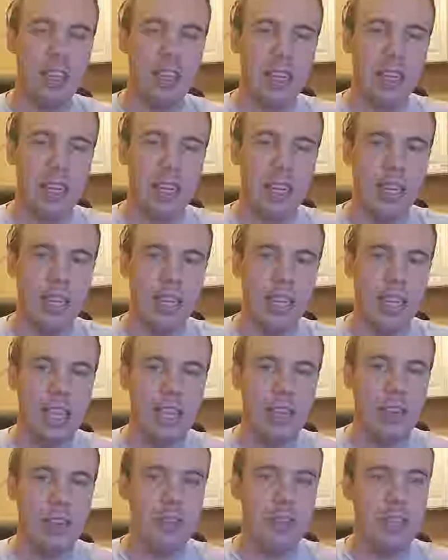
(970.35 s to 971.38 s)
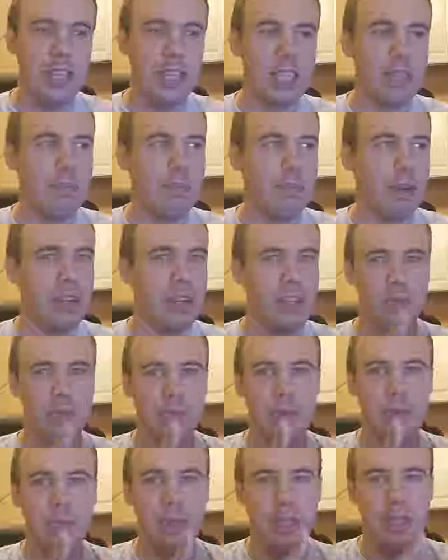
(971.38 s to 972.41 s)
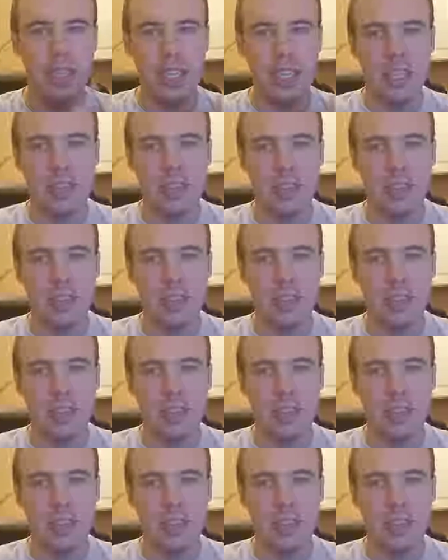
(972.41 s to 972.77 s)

uh, they use it in parts per billion.